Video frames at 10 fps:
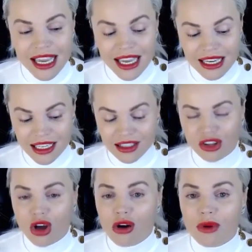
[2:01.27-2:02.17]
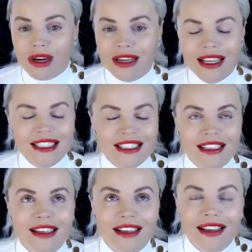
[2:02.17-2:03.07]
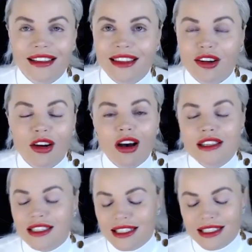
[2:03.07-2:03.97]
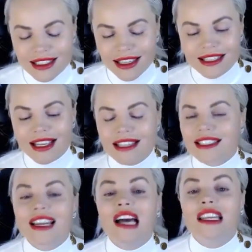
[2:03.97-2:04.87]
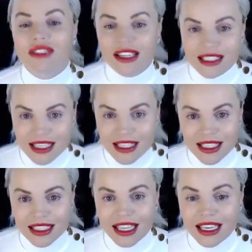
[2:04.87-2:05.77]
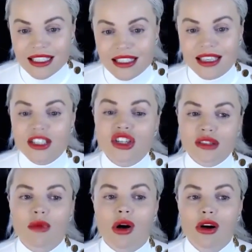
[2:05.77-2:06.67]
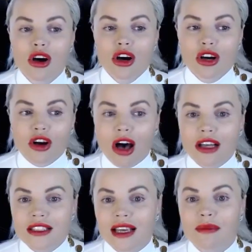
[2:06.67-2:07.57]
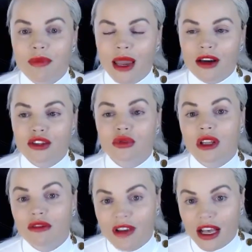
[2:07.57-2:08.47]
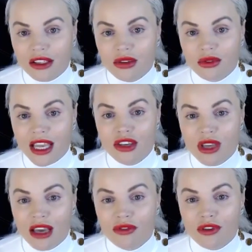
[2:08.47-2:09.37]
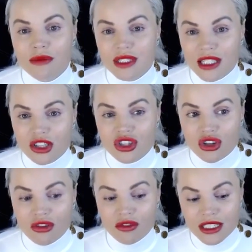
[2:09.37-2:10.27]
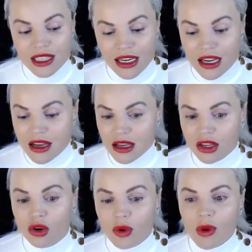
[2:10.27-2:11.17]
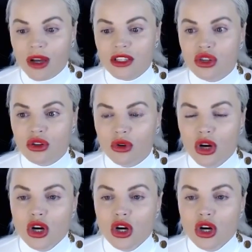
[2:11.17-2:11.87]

And in the long run, the cost it's not even existent. Like, it's such a small cost compared to the value that you get from such a service. And we want to